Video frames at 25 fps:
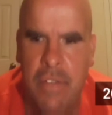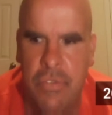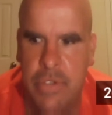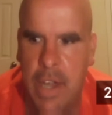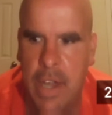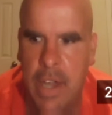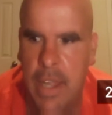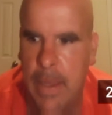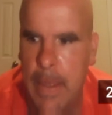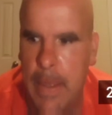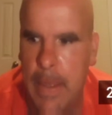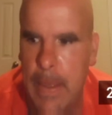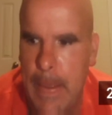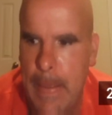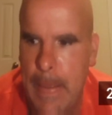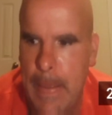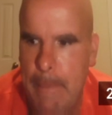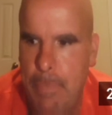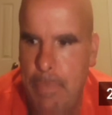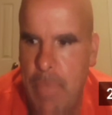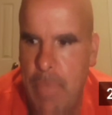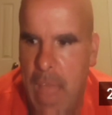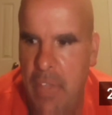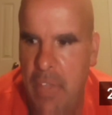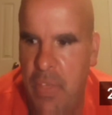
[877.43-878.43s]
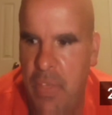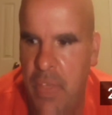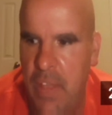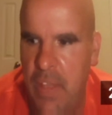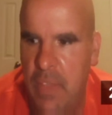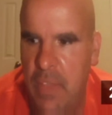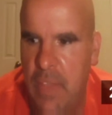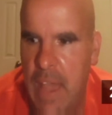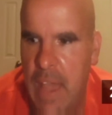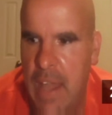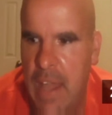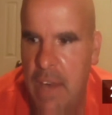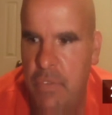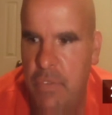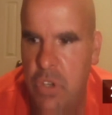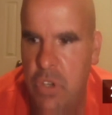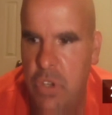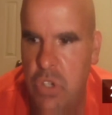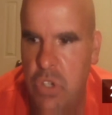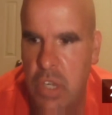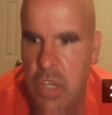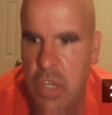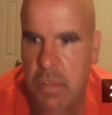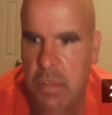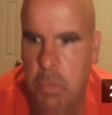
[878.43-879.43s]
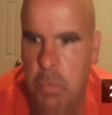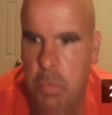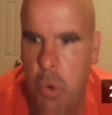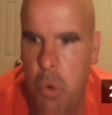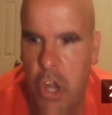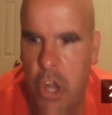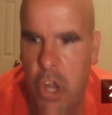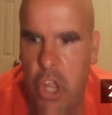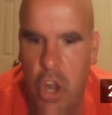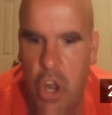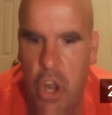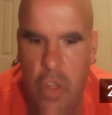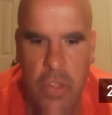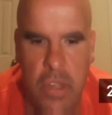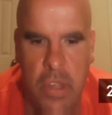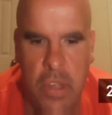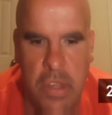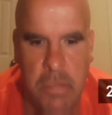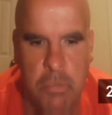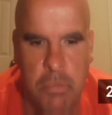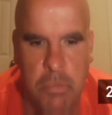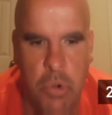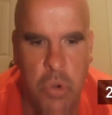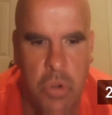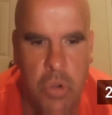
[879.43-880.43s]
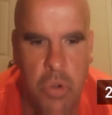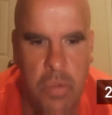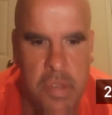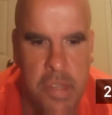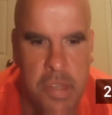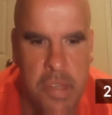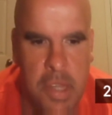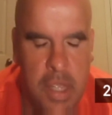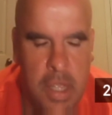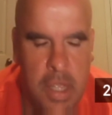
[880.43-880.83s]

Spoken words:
Like, I think that if you're just working on these moves